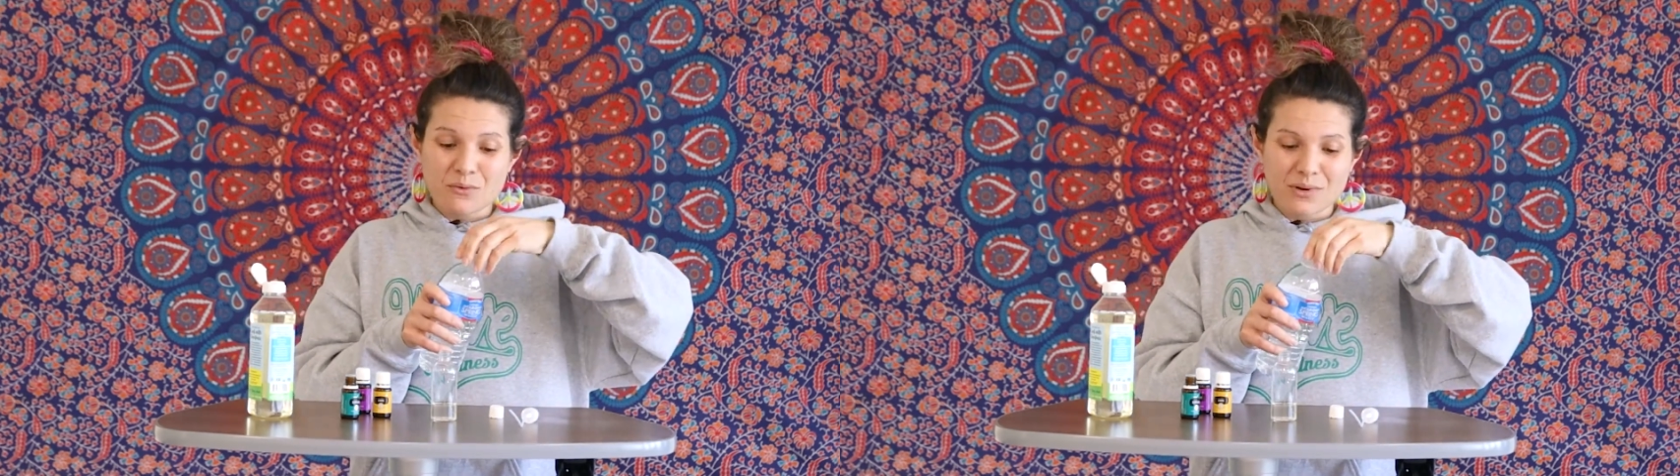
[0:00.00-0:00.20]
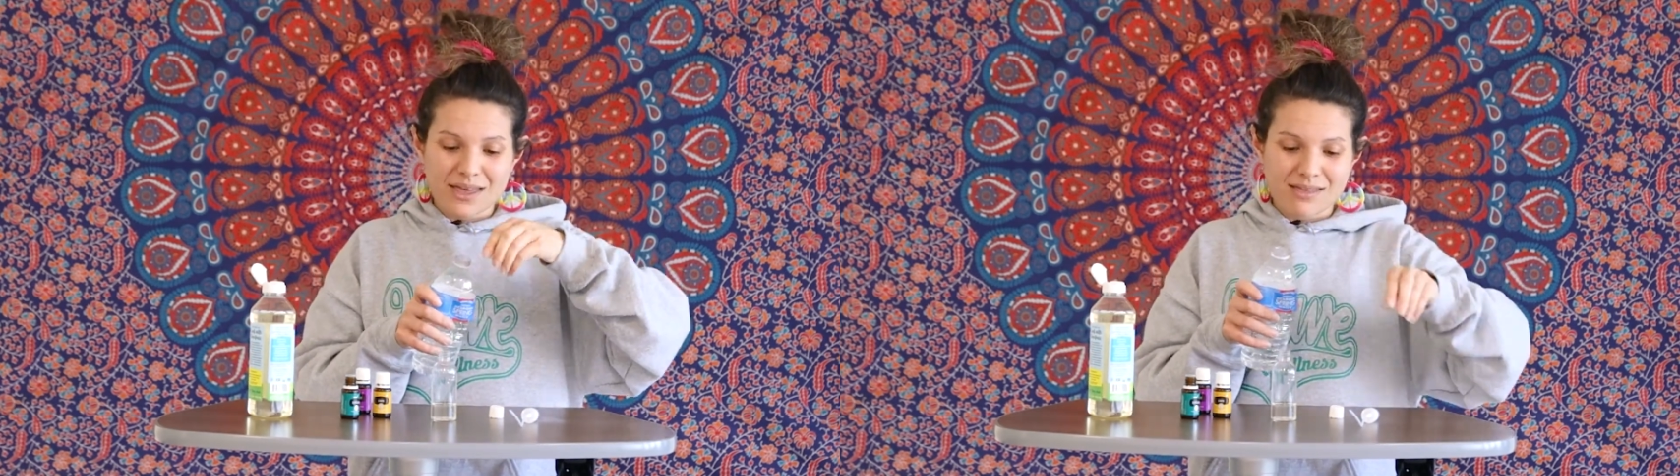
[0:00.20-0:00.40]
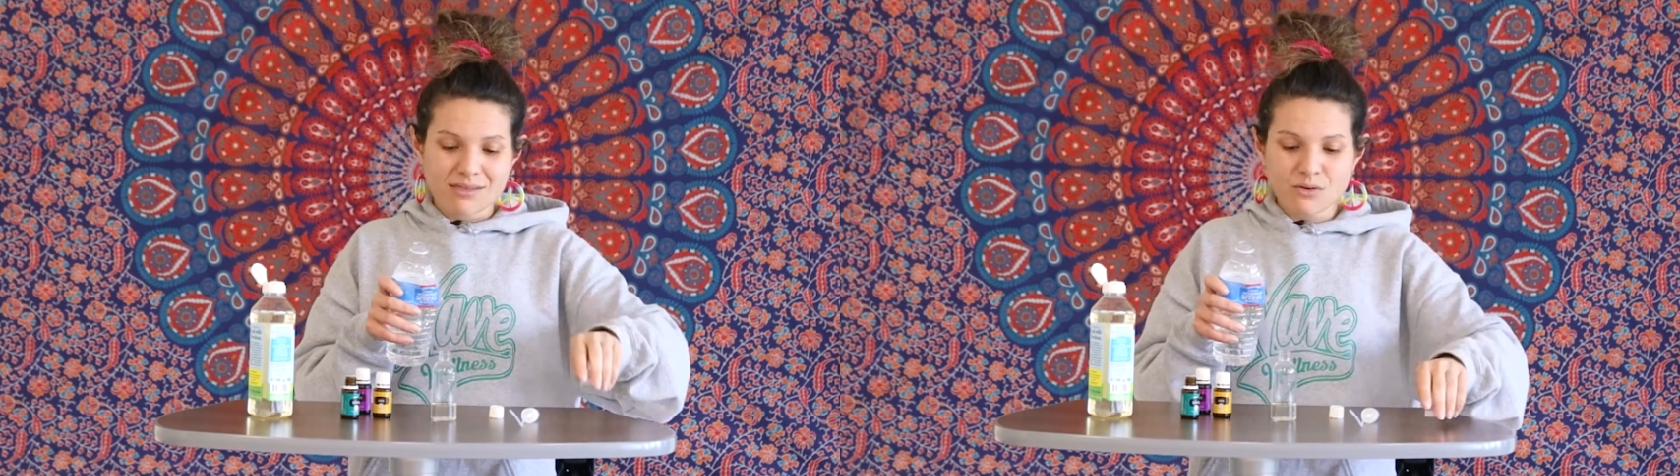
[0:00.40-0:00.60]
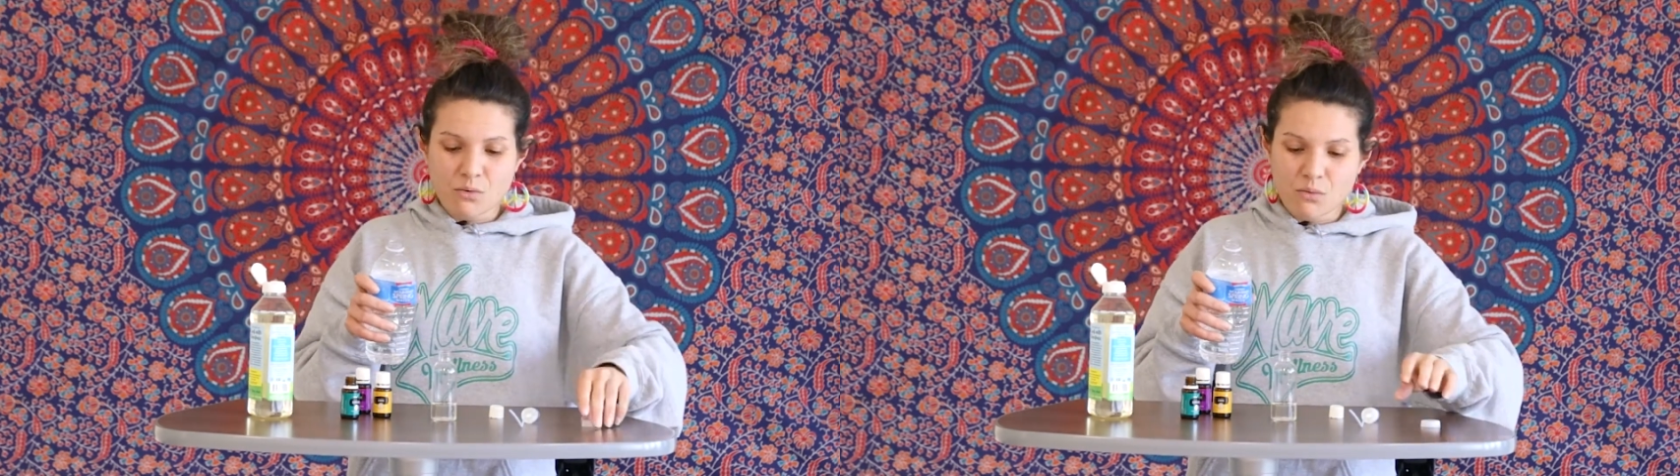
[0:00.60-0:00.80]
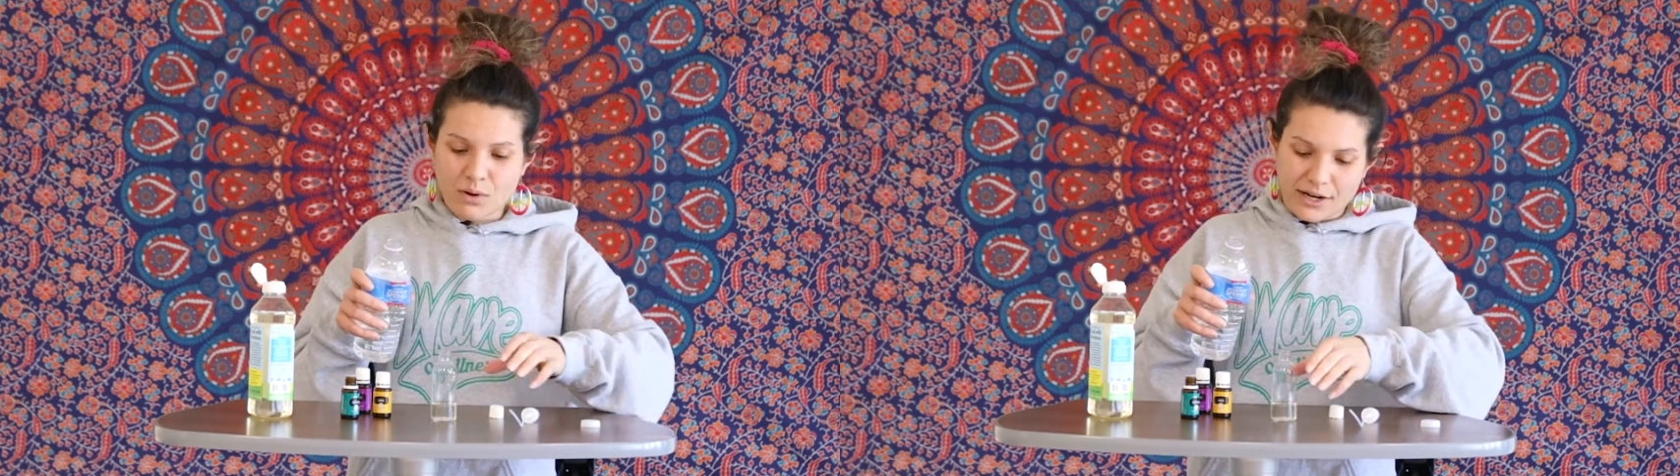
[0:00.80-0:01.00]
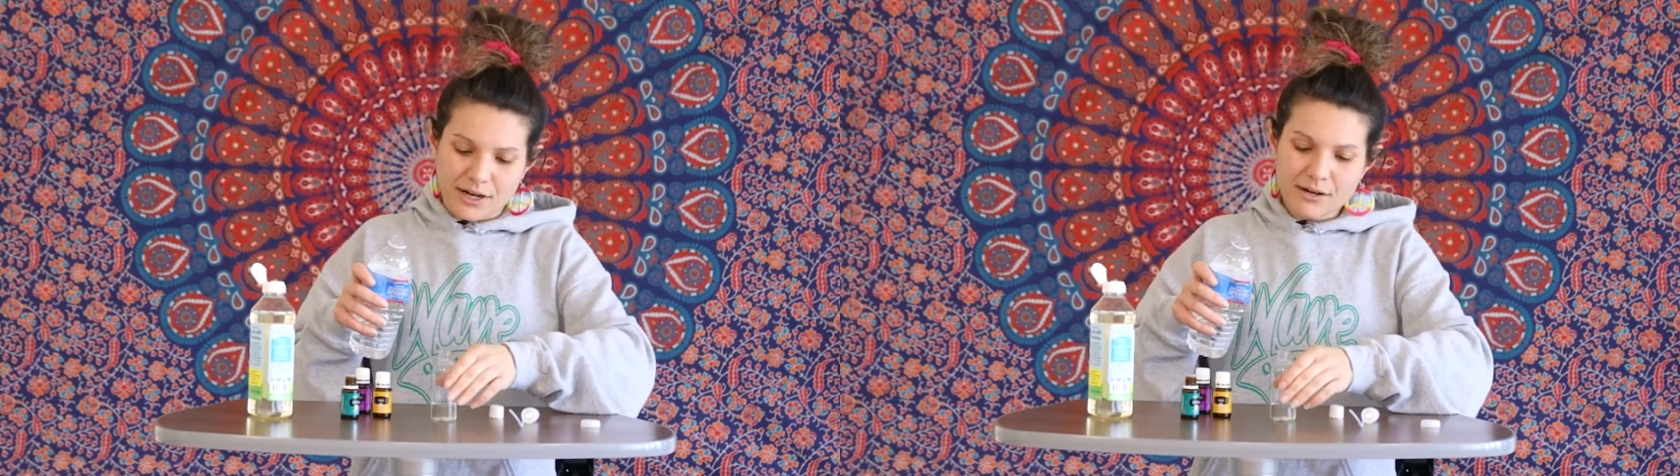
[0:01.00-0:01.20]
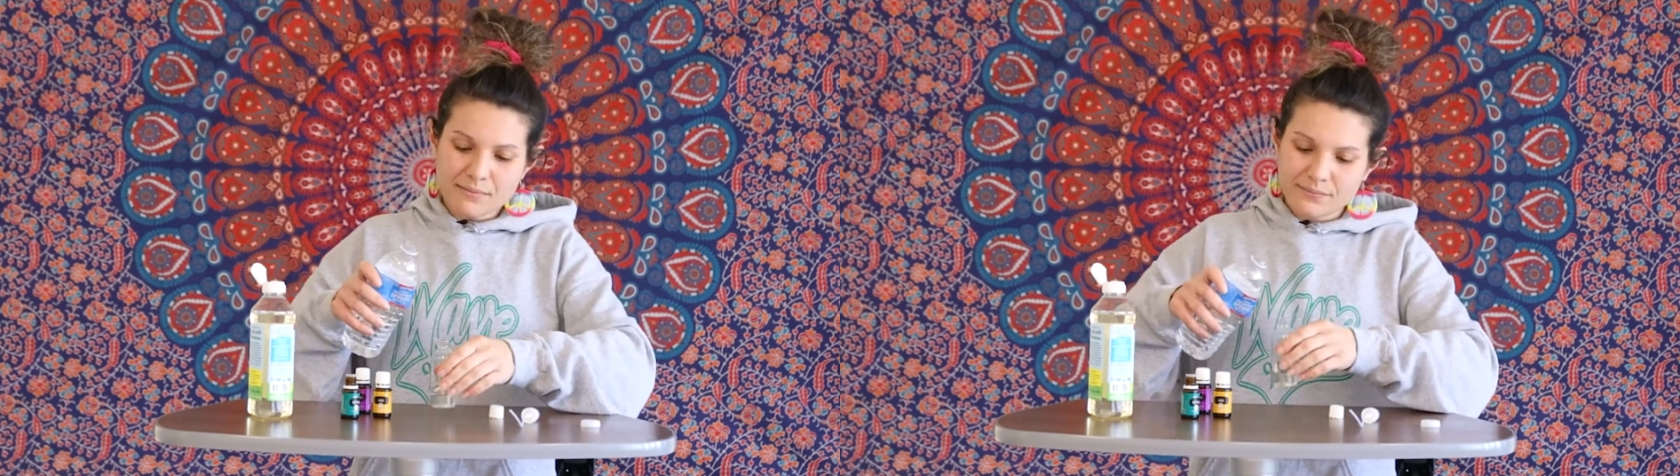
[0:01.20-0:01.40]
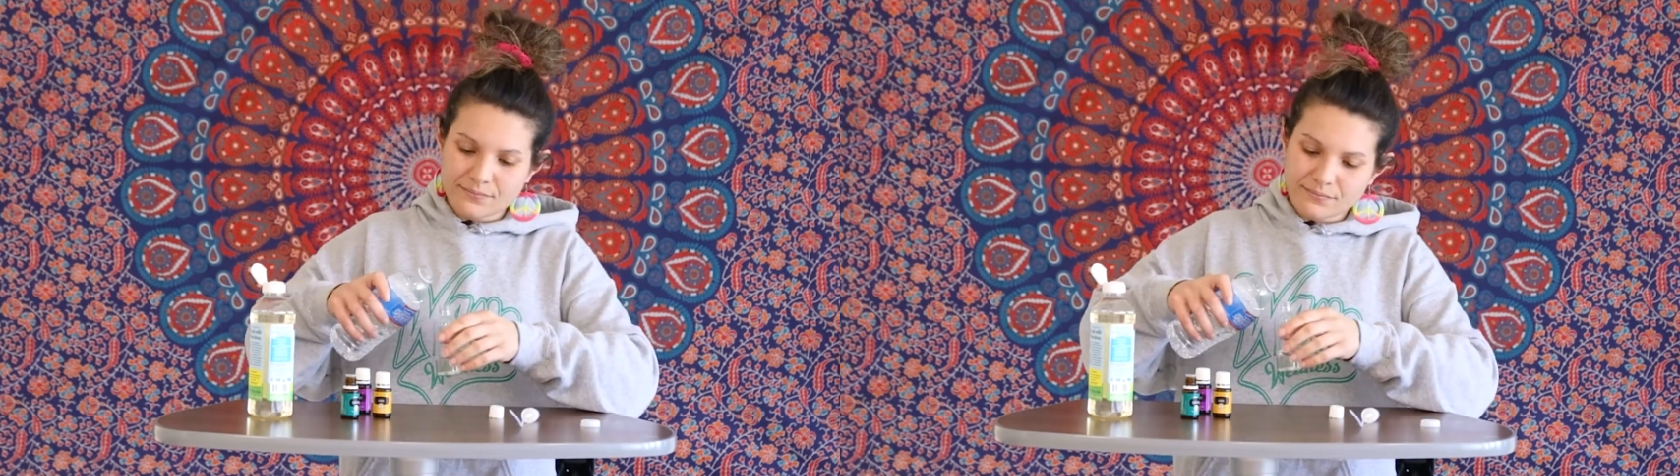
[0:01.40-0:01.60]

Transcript: with water.